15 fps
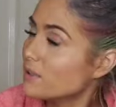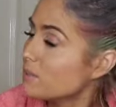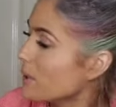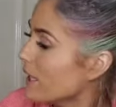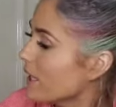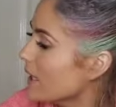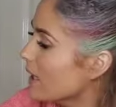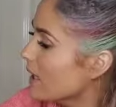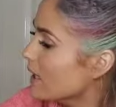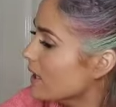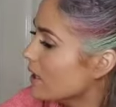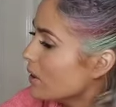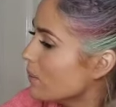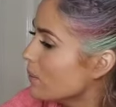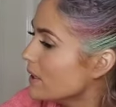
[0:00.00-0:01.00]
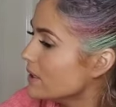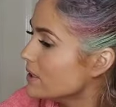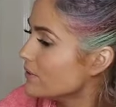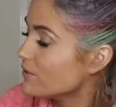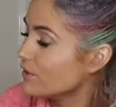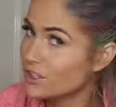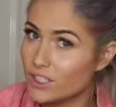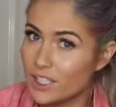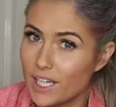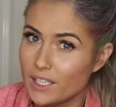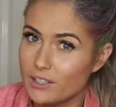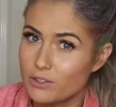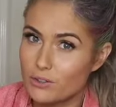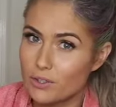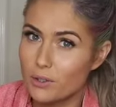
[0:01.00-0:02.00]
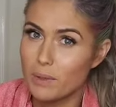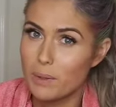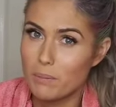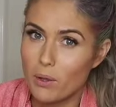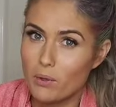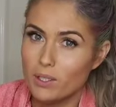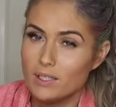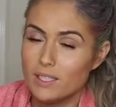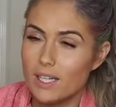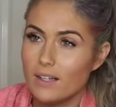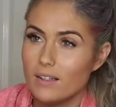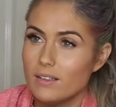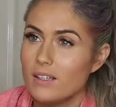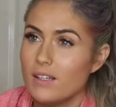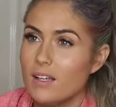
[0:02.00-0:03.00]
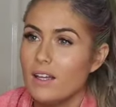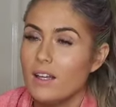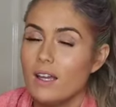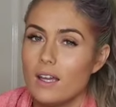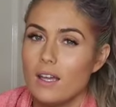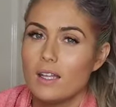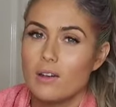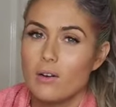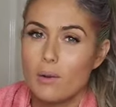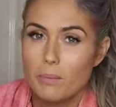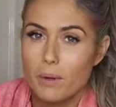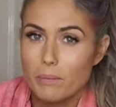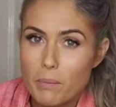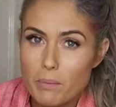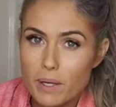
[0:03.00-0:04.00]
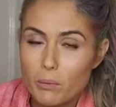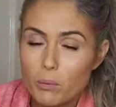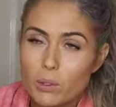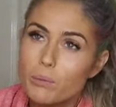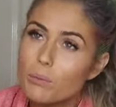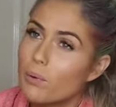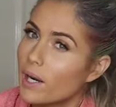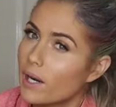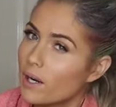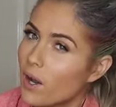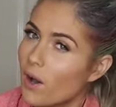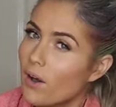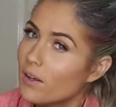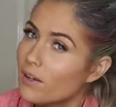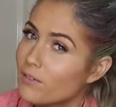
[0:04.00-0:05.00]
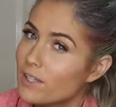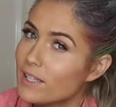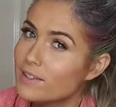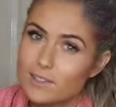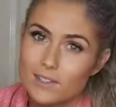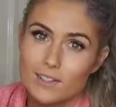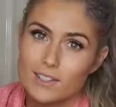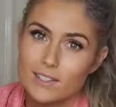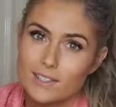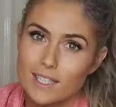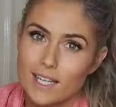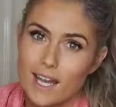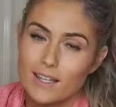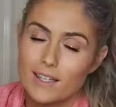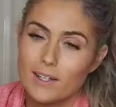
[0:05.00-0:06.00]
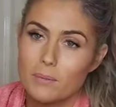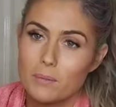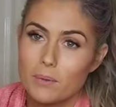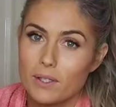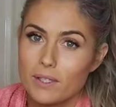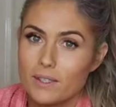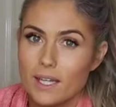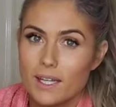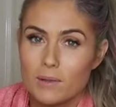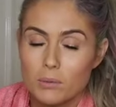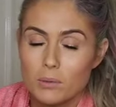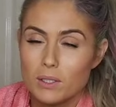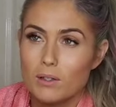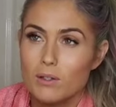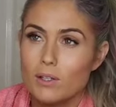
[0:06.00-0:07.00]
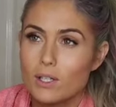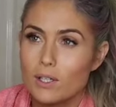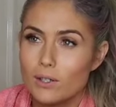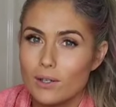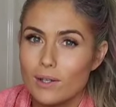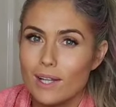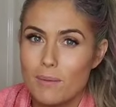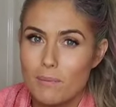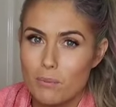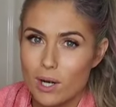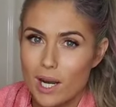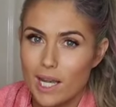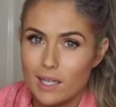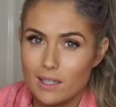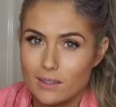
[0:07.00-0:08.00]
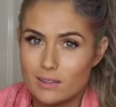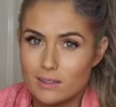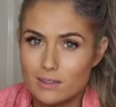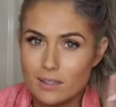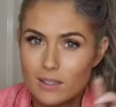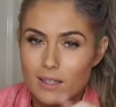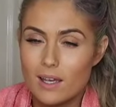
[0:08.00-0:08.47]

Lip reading: sprayed a couple of different shades through my ponytail. I probably wouldn't wear all of these colours together, but they would look cool in braids